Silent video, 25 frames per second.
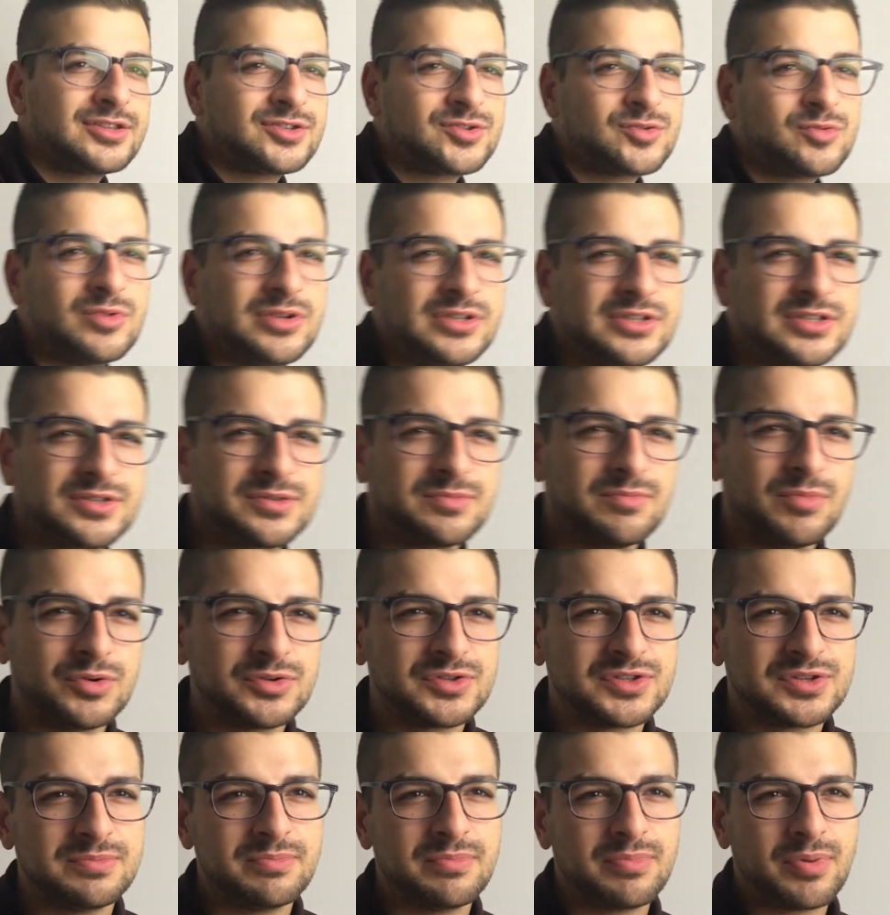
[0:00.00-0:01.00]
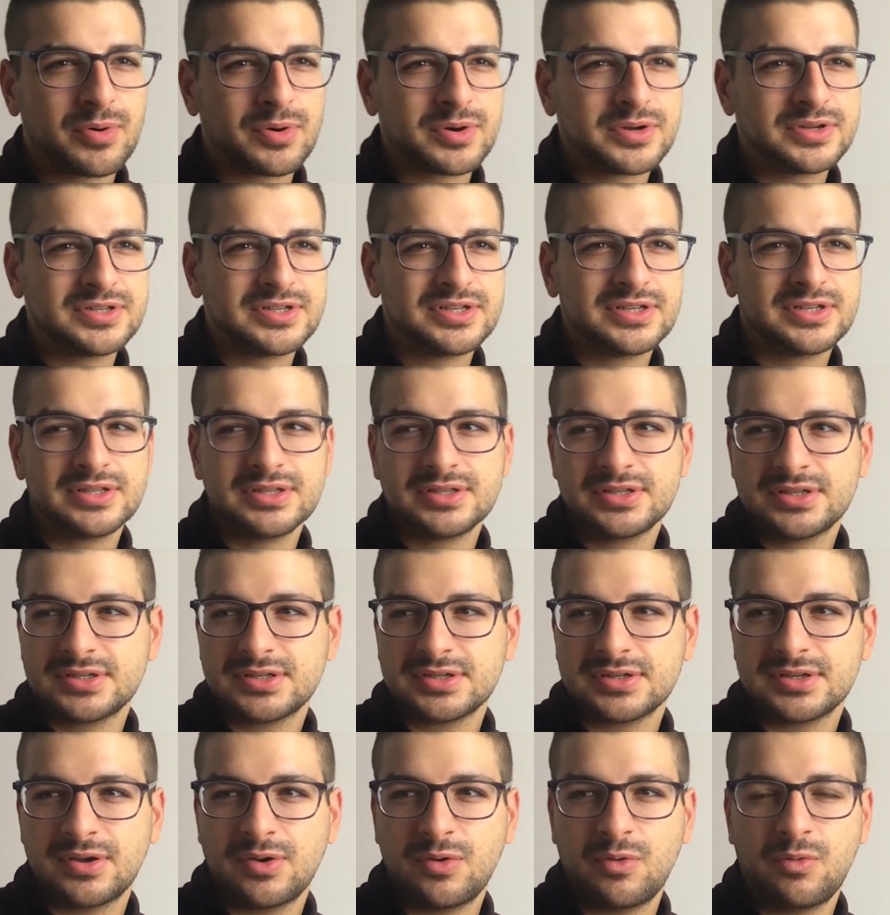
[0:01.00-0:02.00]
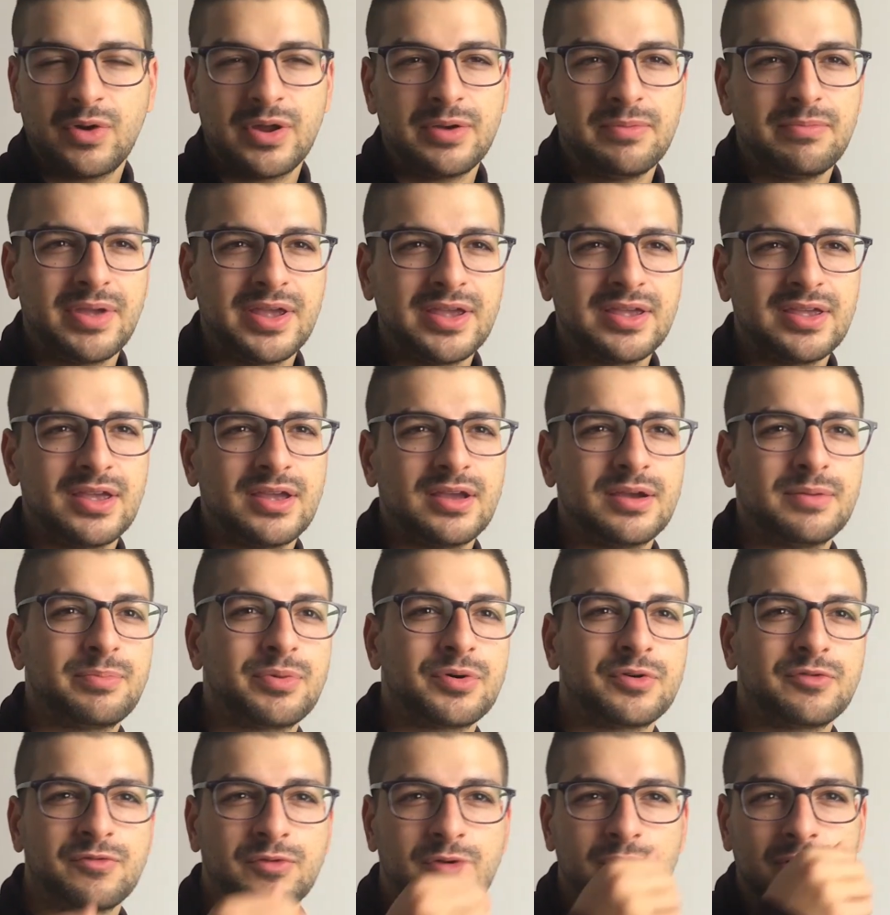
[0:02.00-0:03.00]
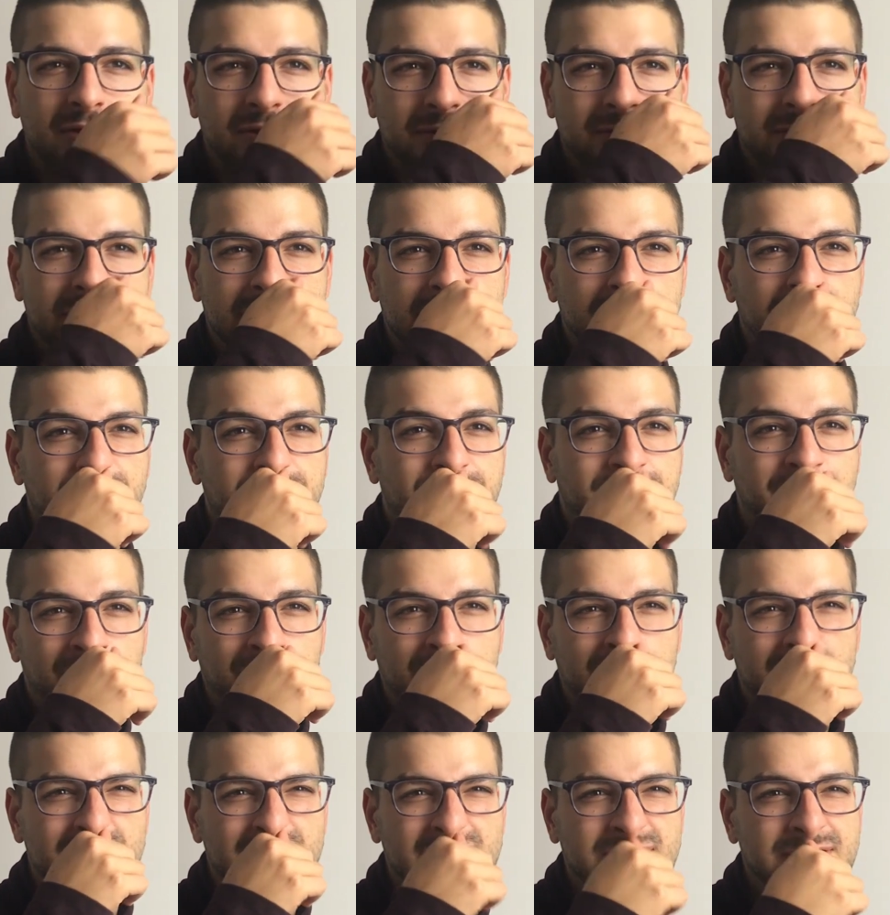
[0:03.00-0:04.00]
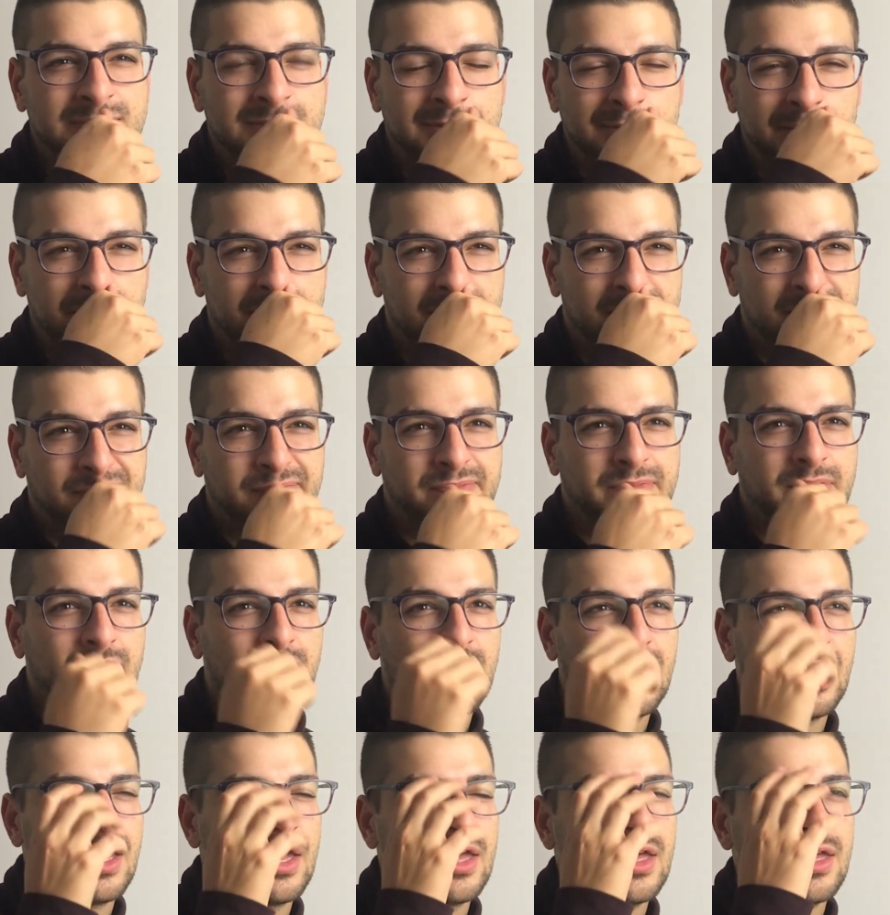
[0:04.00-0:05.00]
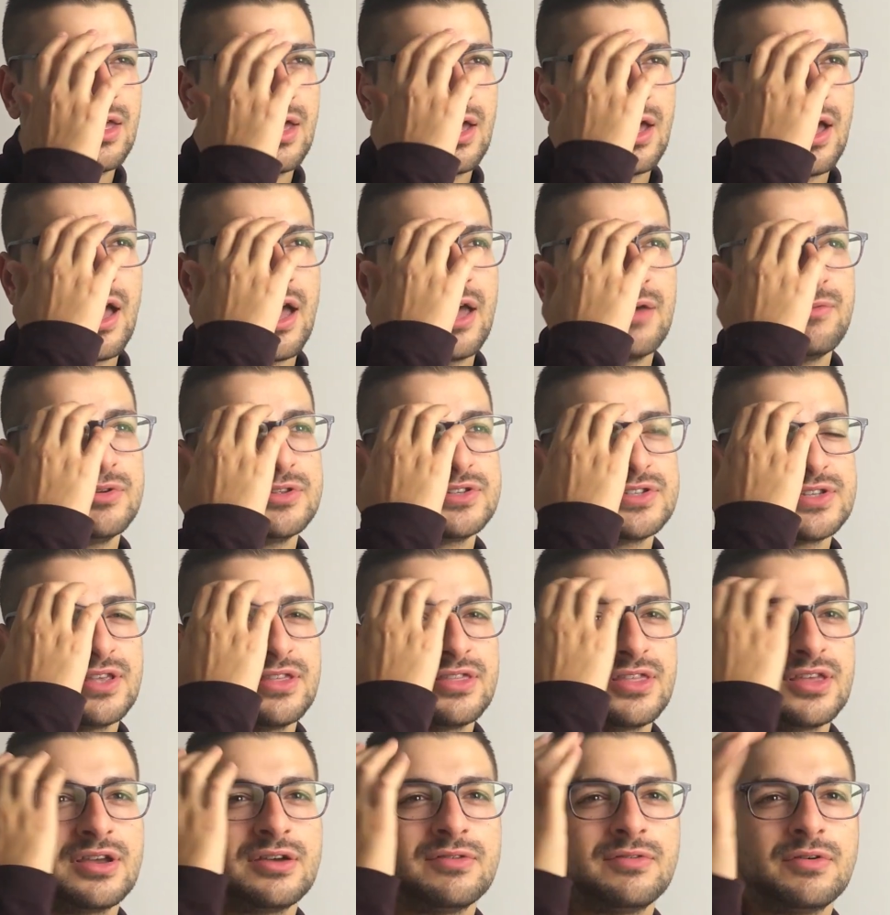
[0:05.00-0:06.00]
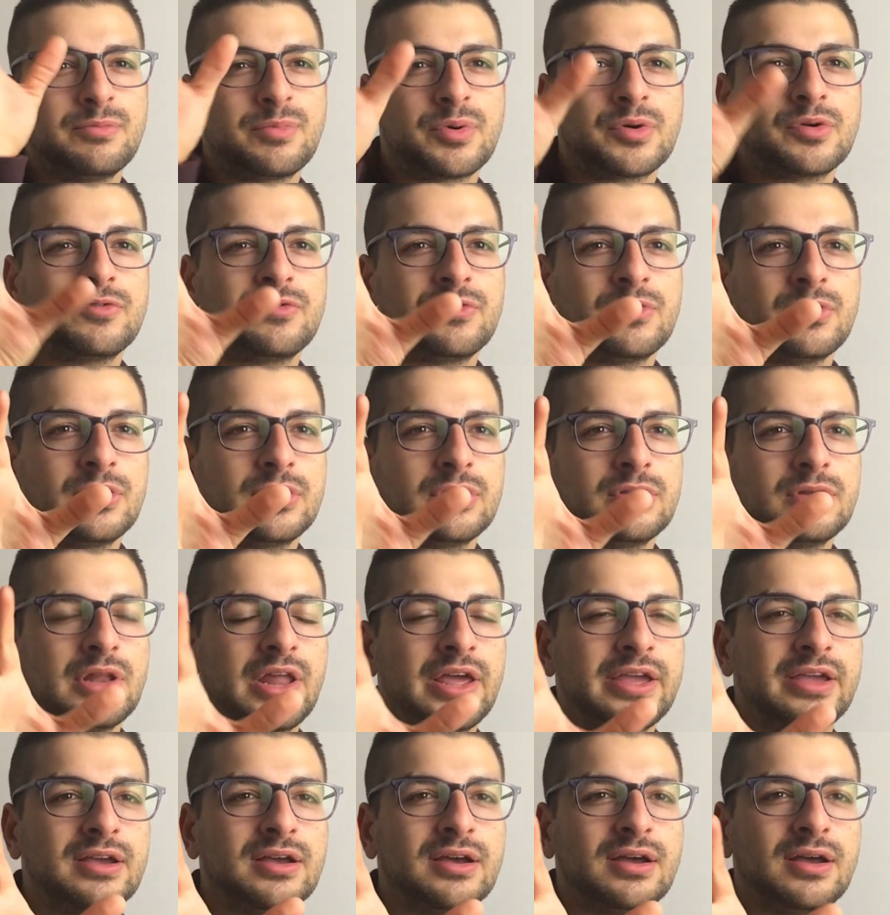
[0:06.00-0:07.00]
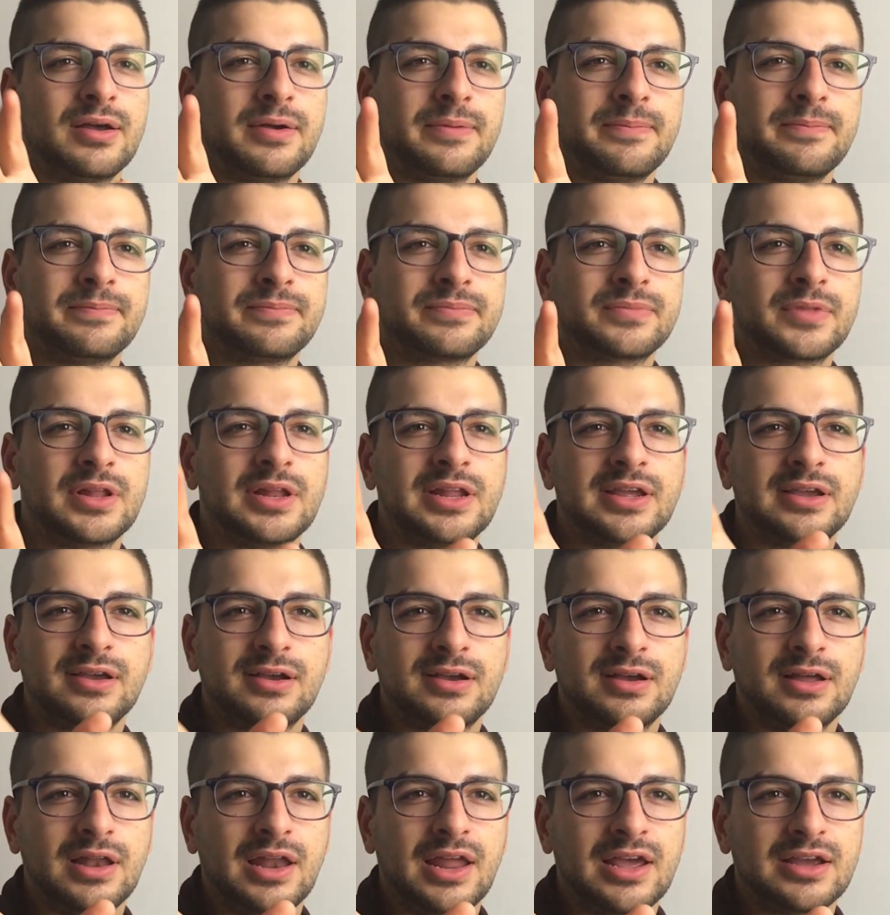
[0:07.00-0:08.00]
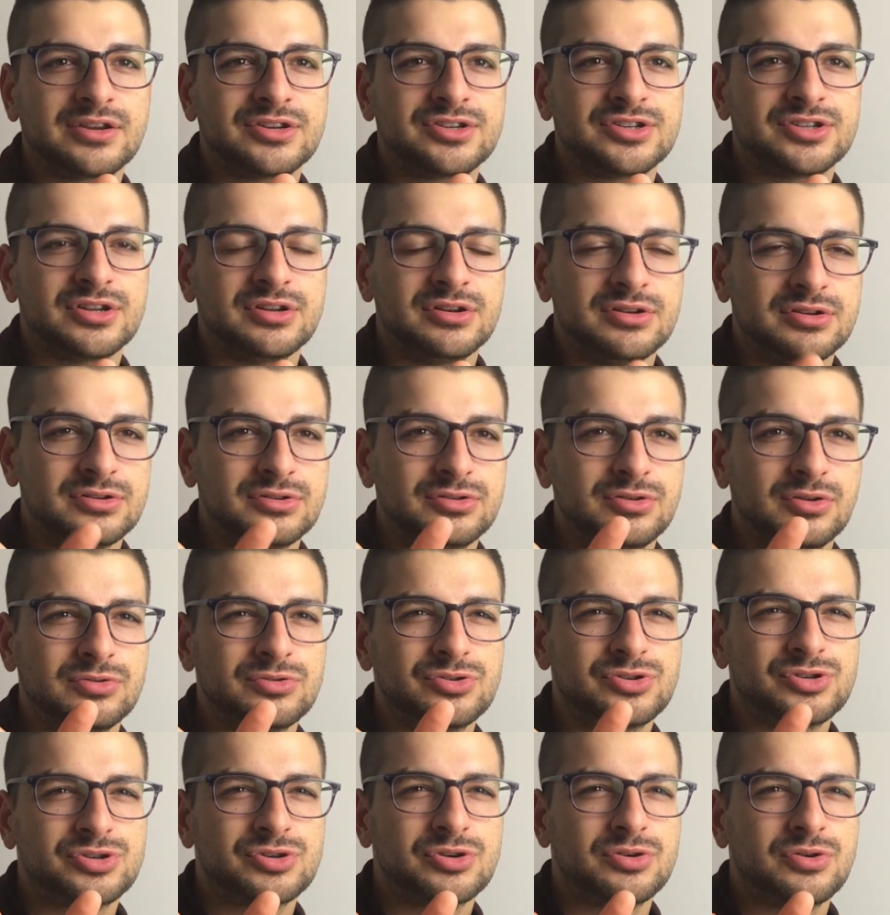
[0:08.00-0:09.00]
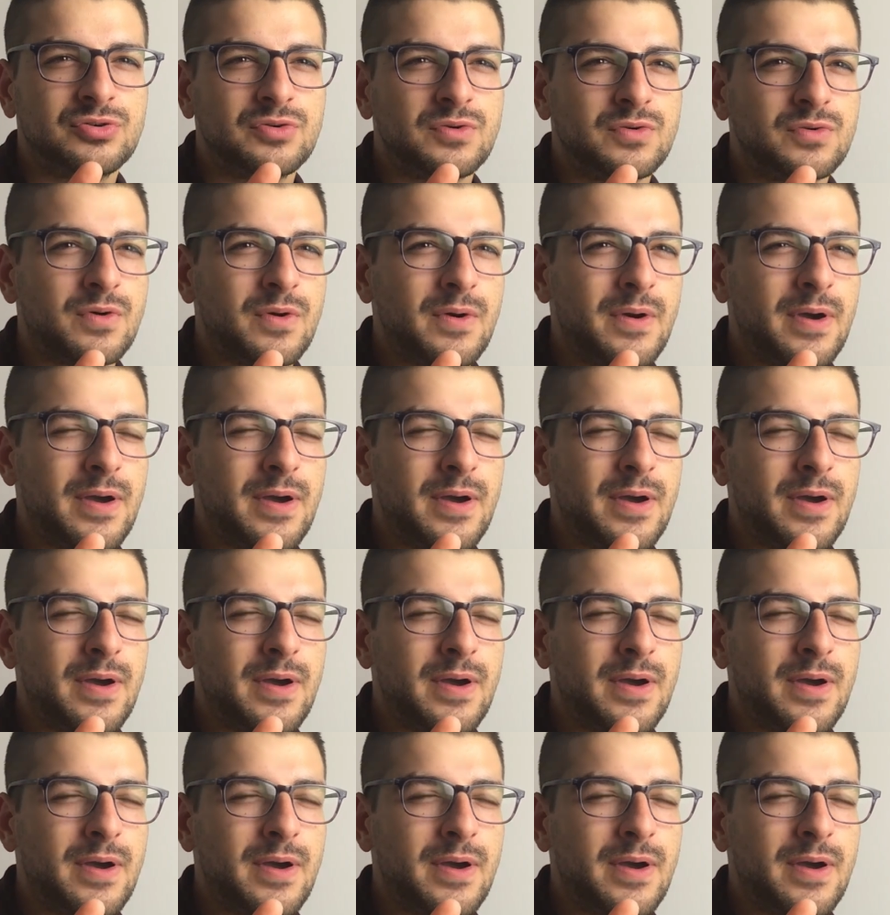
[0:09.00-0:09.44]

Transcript: what's most important when making a portfolio. It's to be focused. I would say think of a portfolio like a collection. Don't show